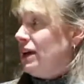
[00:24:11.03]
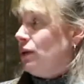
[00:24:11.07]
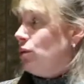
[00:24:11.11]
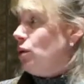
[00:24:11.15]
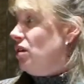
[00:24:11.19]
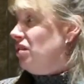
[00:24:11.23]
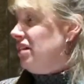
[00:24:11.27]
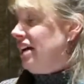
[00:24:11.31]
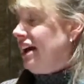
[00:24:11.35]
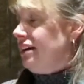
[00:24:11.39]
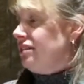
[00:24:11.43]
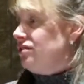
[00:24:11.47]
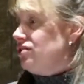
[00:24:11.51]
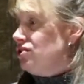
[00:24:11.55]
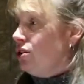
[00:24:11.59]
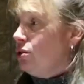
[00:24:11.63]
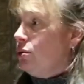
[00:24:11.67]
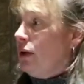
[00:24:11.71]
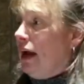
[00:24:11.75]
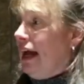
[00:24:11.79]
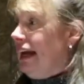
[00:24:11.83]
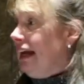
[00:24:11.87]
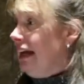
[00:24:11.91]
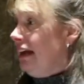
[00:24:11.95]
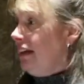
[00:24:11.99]
it won't
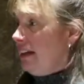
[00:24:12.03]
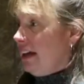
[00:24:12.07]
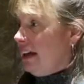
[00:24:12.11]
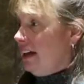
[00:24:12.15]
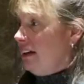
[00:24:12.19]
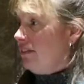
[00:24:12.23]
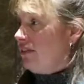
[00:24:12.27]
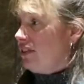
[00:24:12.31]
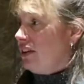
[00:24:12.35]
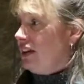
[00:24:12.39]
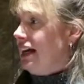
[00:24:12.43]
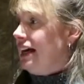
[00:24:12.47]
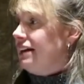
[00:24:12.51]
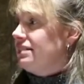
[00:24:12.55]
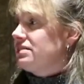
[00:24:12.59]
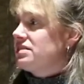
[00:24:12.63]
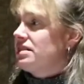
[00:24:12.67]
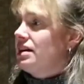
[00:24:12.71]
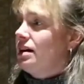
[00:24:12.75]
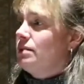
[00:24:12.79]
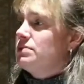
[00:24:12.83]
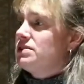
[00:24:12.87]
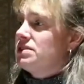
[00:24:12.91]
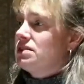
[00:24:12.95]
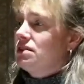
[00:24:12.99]
do anything for that
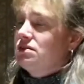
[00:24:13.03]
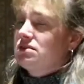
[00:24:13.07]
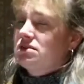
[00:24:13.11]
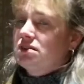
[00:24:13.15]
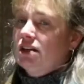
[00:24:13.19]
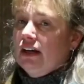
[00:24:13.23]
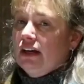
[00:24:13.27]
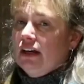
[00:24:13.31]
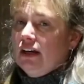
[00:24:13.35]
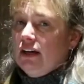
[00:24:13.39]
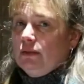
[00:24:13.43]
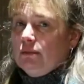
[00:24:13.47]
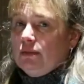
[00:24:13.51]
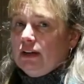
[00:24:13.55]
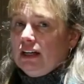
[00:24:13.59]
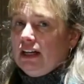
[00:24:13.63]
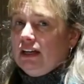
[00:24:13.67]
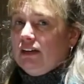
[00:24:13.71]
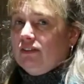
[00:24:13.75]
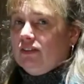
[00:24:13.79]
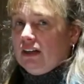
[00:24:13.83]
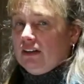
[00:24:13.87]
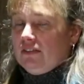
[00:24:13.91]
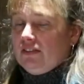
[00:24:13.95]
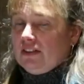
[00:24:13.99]
substance. But
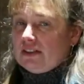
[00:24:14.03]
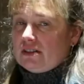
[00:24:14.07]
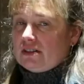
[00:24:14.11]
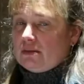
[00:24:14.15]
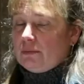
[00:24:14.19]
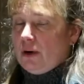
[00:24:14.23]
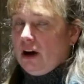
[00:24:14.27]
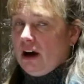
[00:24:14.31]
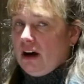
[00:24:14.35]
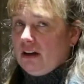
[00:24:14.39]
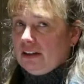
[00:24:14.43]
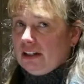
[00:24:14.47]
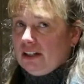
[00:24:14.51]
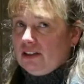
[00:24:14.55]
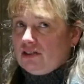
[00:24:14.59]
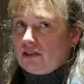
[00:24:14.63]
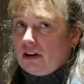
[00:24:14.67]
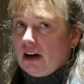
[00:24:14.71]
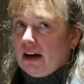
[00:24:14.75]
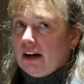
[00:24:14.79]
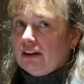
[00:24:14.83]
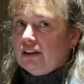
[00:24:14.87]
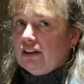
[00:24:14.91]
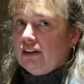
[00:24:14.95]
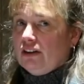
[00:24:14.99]
even if it's a
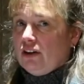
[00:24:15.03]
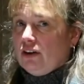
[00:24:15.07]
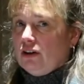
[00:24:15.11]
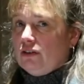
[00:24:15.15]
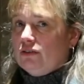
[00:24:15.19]
polydrug